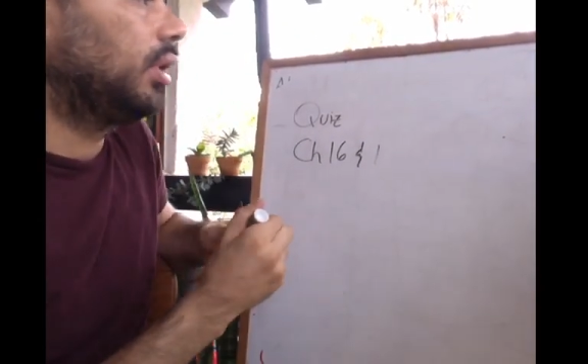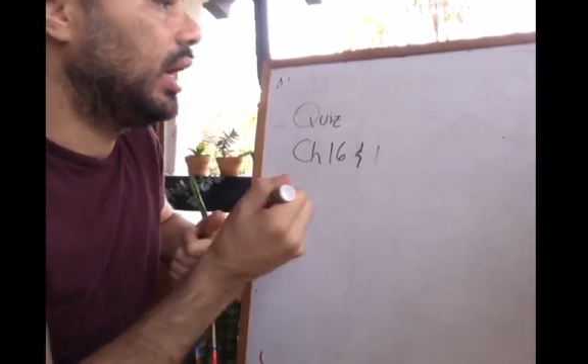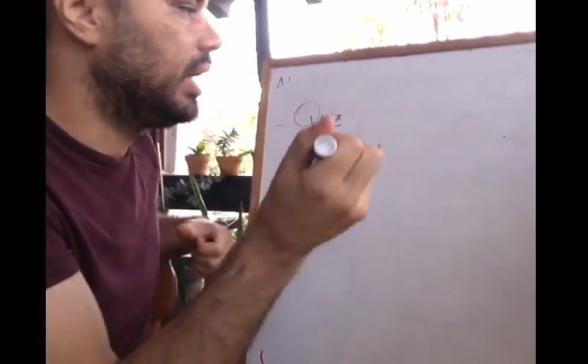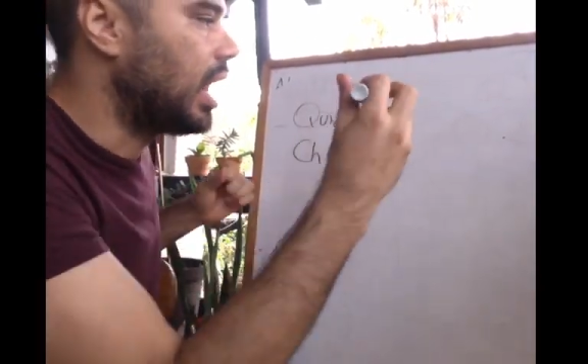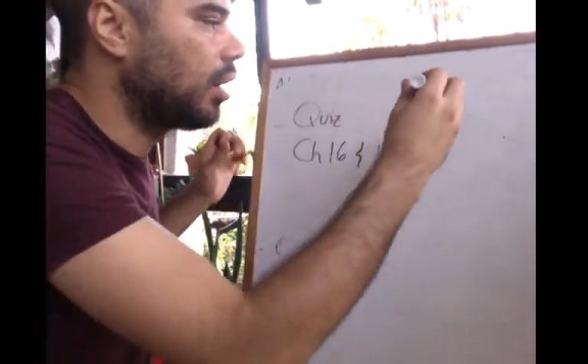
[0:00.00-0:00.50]

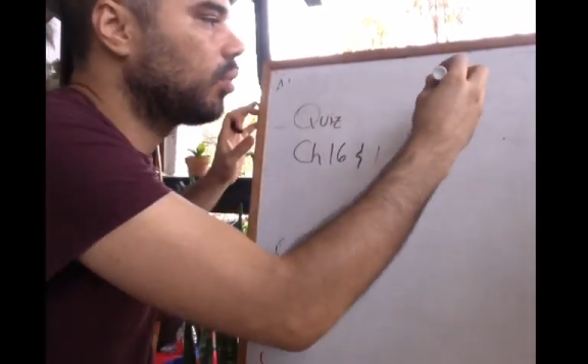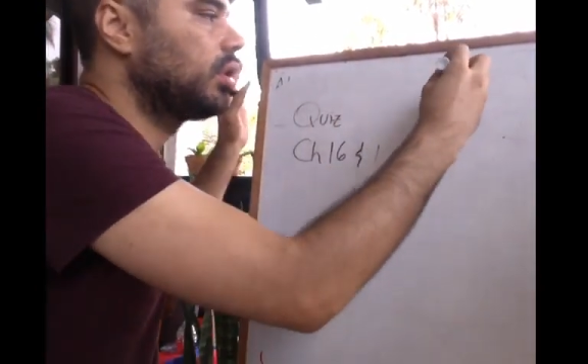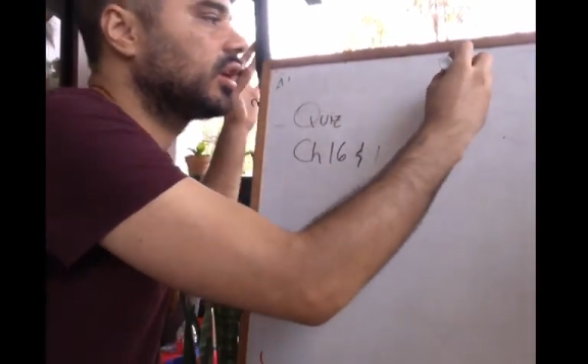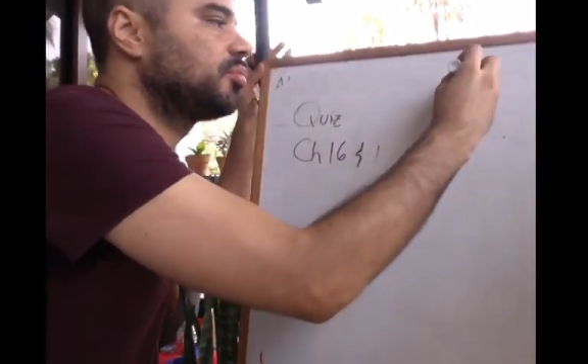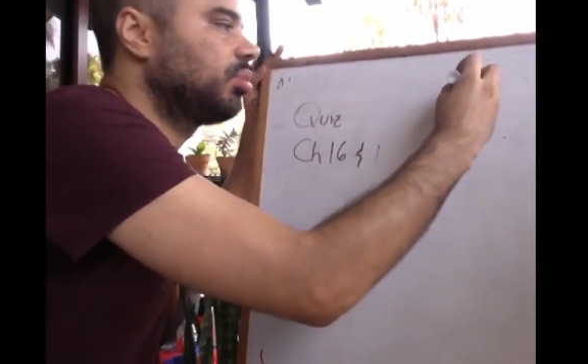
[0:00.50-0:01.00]
And I will
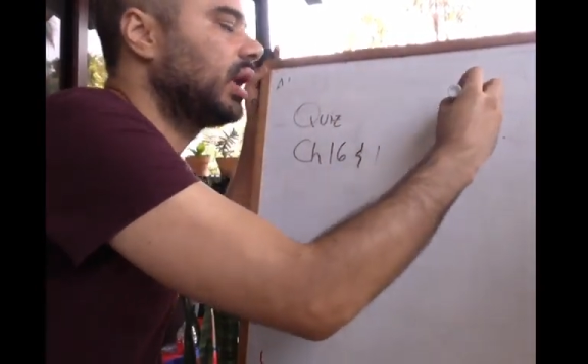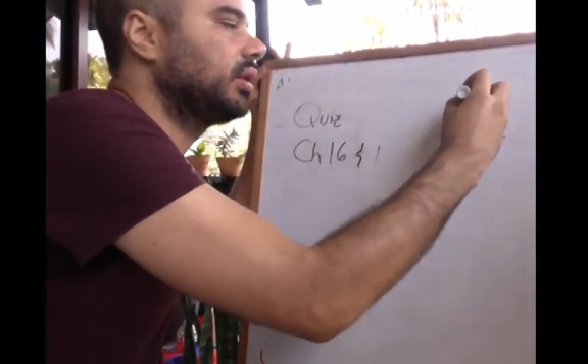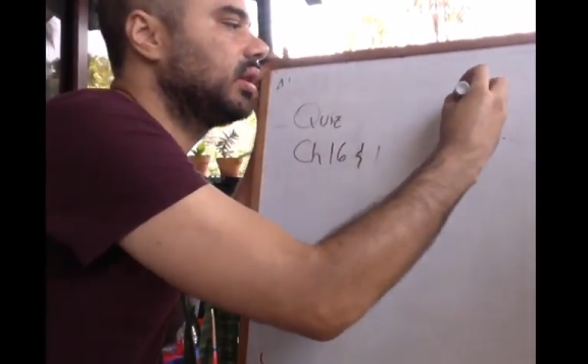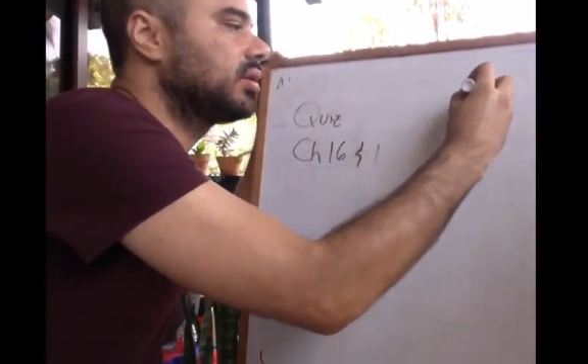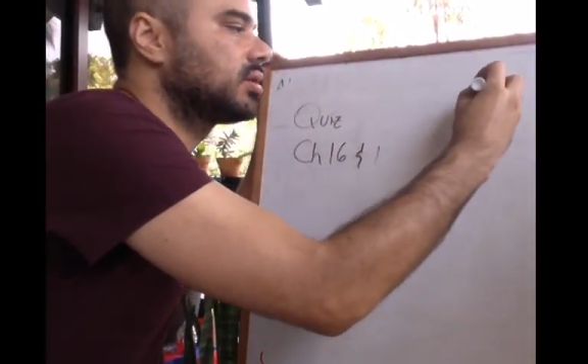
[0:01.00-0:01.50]

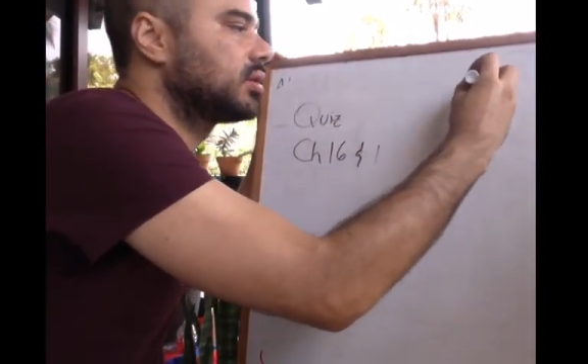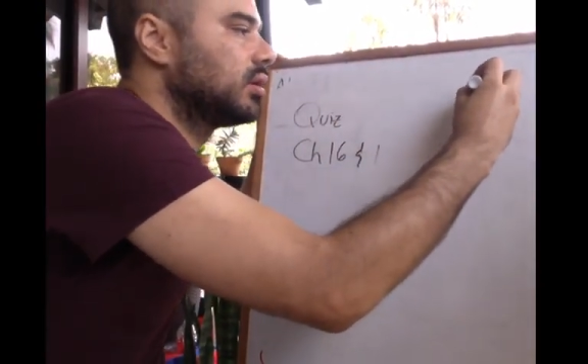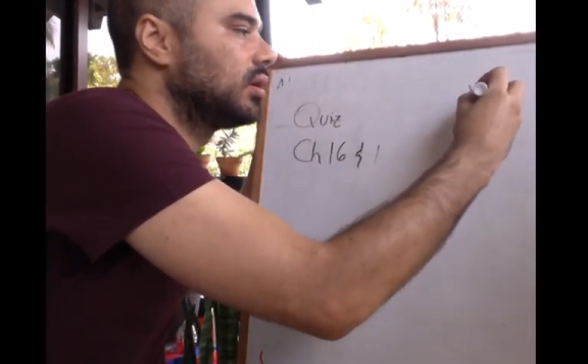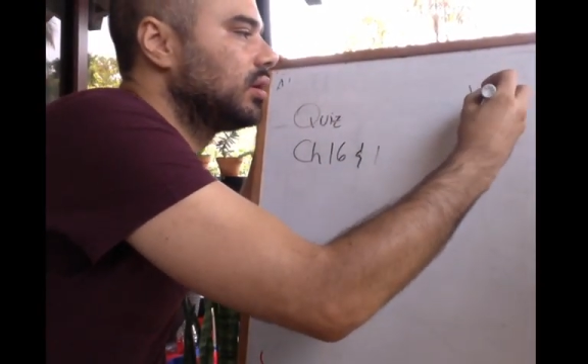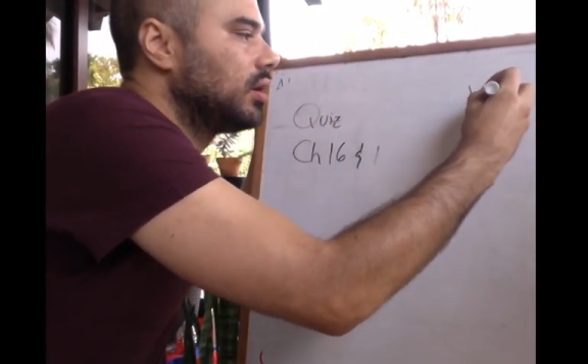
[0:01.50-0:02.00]
explain this
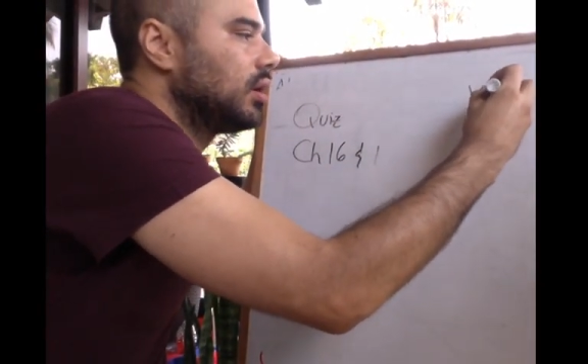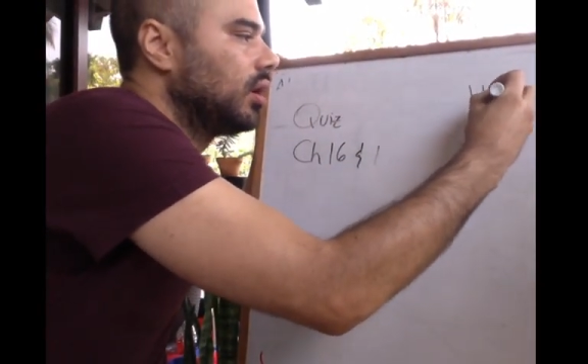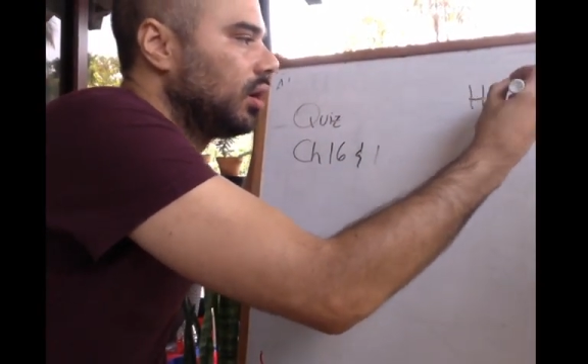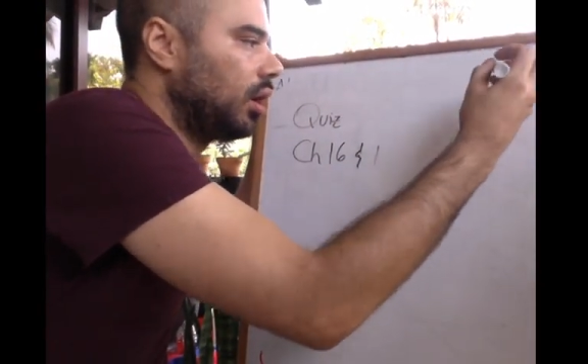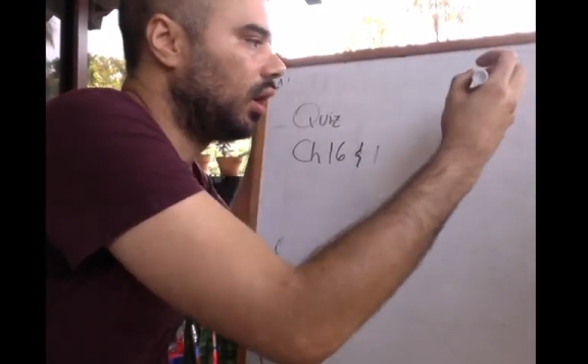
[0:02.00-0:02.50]

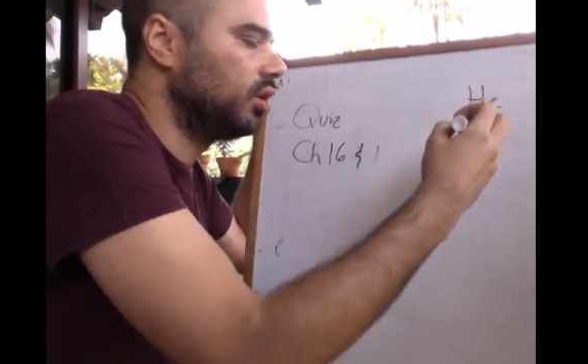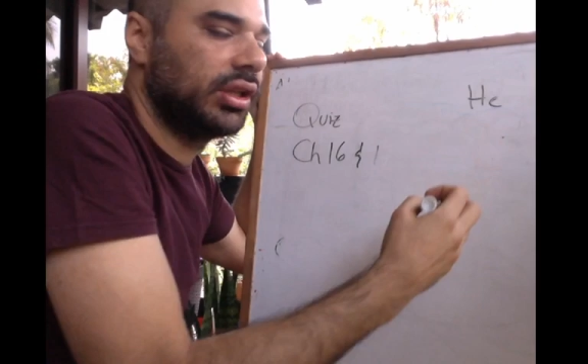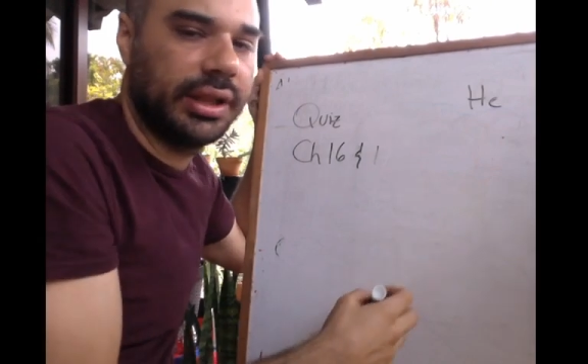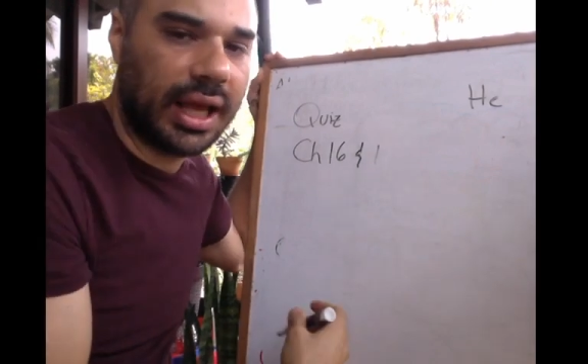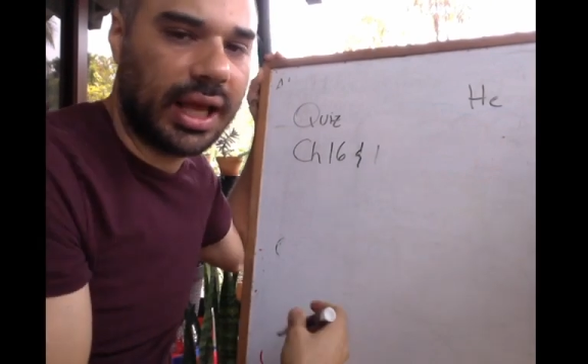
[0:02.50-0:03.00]
on
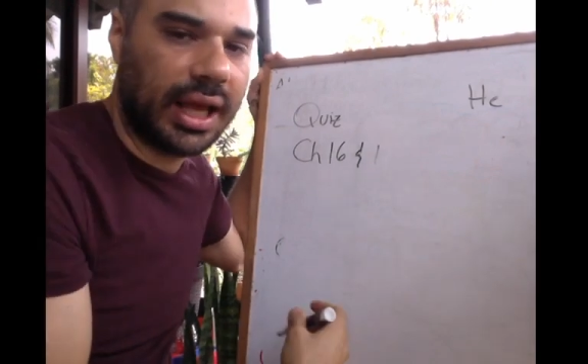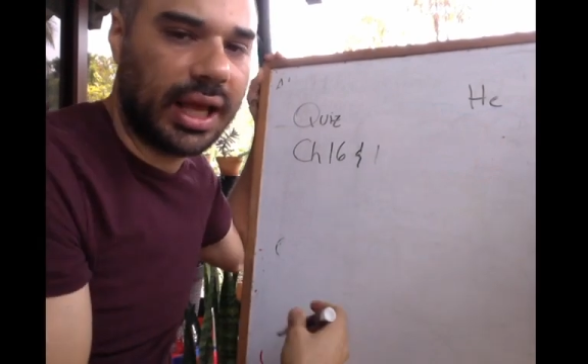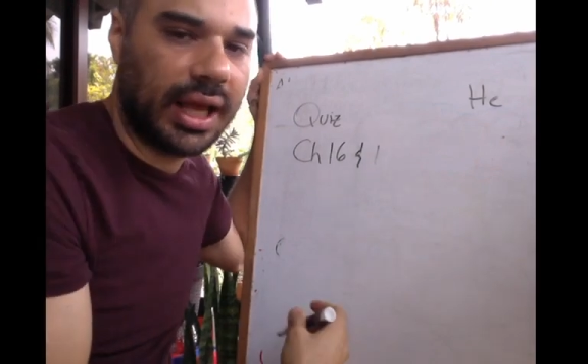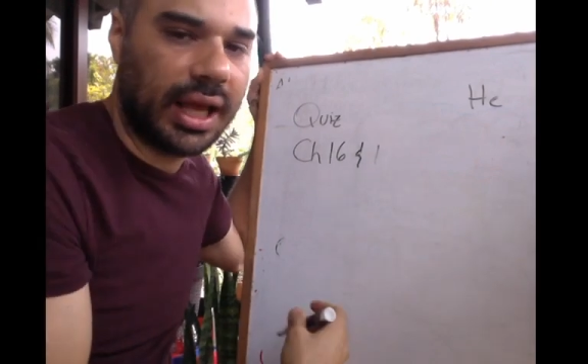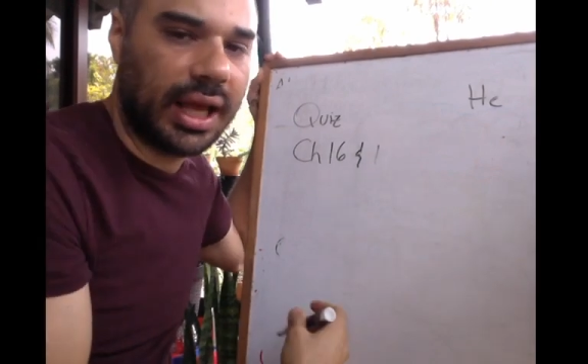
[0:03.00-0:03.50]
the next
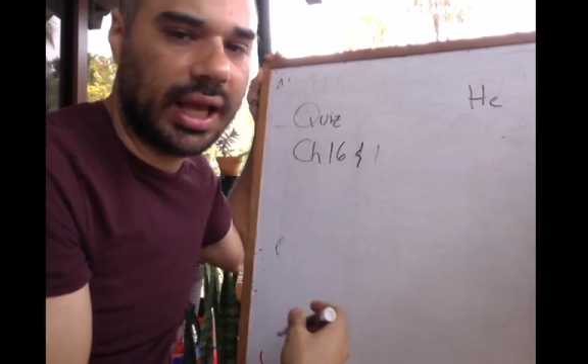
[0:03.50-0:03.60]
class.